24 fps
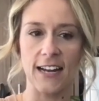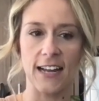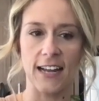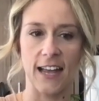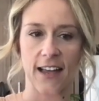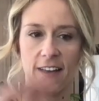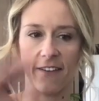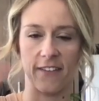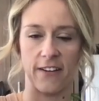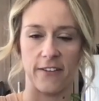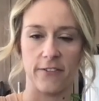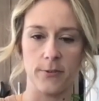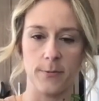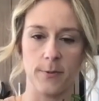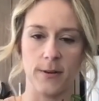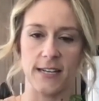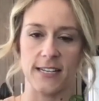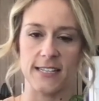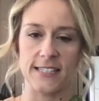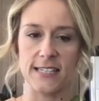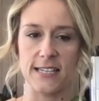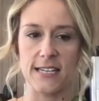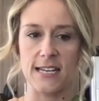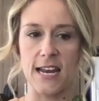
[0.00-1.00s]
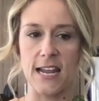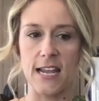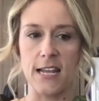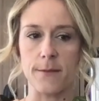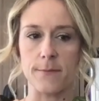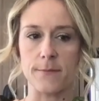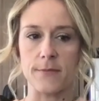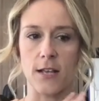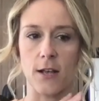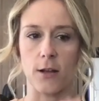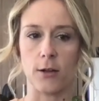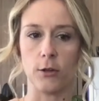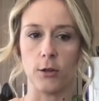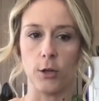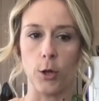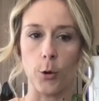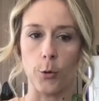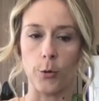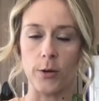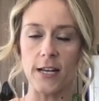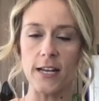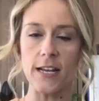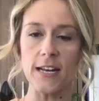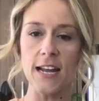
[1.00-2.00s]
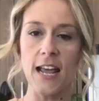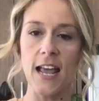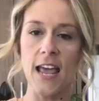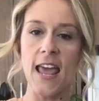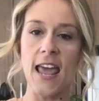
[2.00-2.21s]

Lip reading: I have everybody's names loaded.